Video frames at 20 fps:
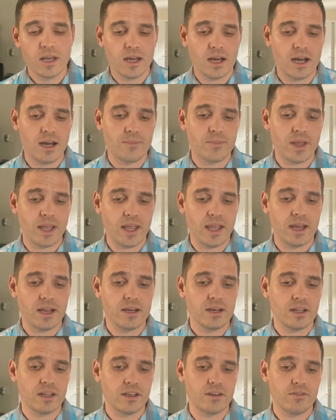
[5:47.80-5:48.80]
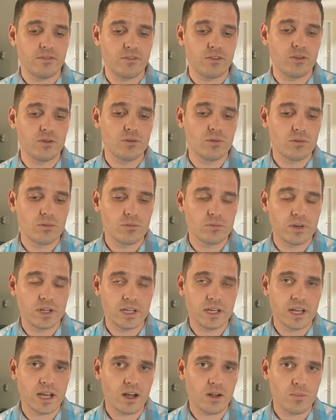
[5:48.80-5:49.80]
um, and if you
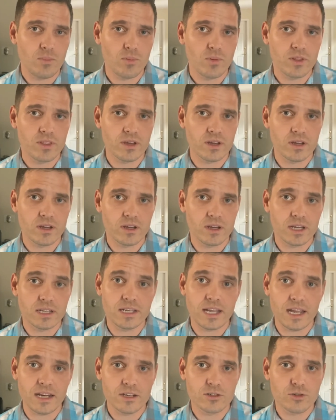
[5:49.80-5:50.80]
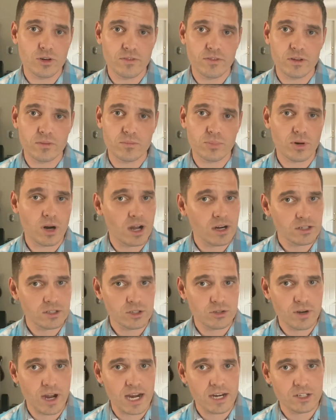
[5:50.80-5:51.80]
need help with a, a data-driven product
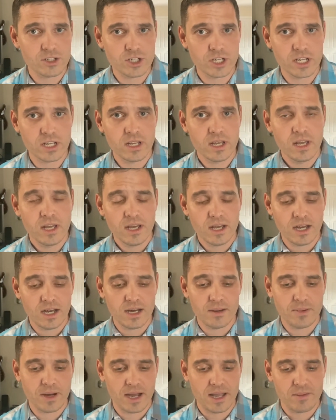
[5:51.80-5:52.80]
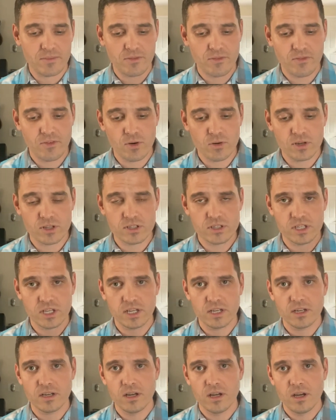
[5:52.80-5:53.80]
strategy, um, I am
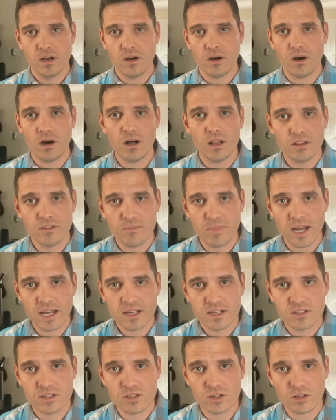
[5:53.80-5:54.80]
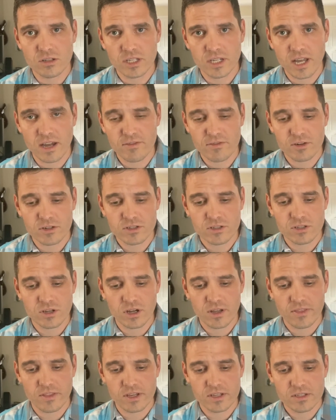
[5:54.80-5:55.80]
focusing all of my consulting efforts
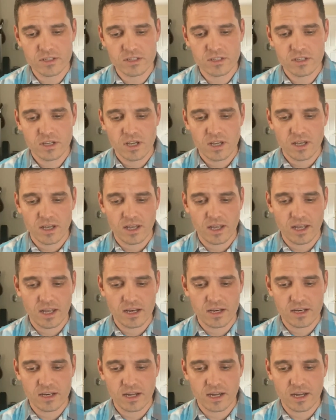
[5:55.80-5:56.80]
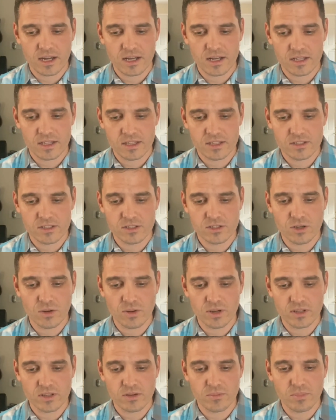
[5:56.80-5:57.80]
on this and uh, this is
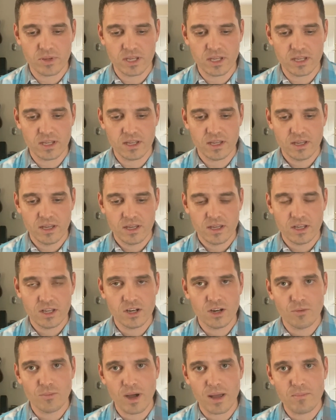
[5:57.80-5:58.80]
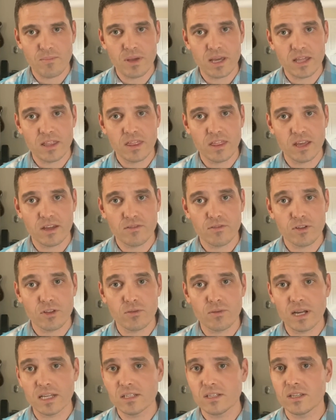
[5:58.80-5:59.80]
going to be you know my big thing for
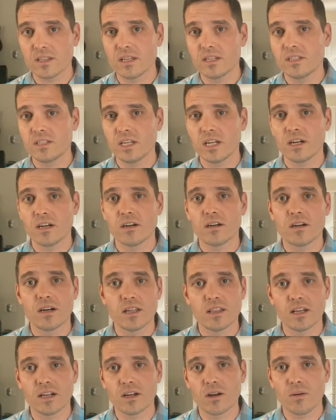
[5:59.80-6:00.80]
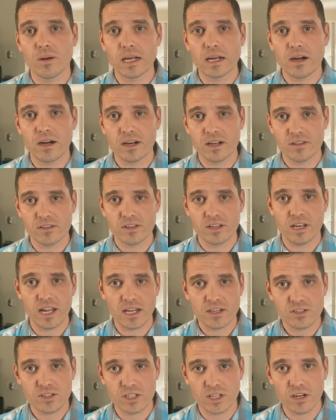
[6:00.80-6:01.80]
the rest of this year and then going on into
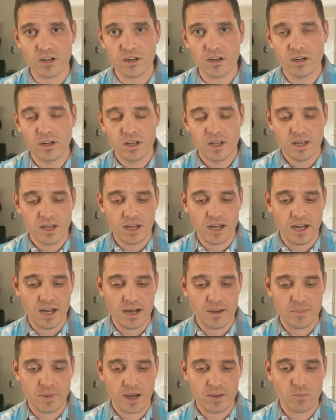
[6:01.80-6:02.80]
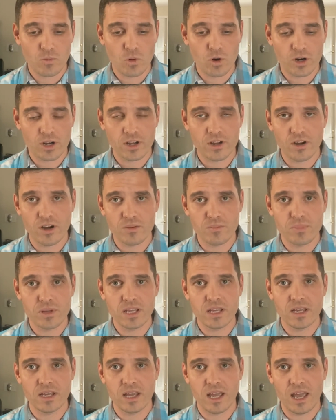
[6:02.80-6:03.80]
next year um, i'm working on
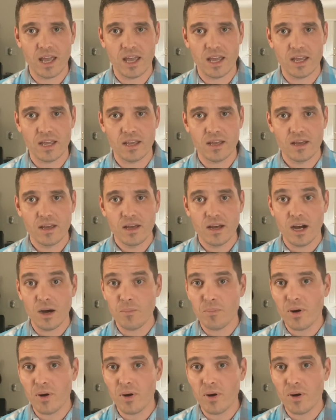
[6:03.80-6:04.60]
being a, a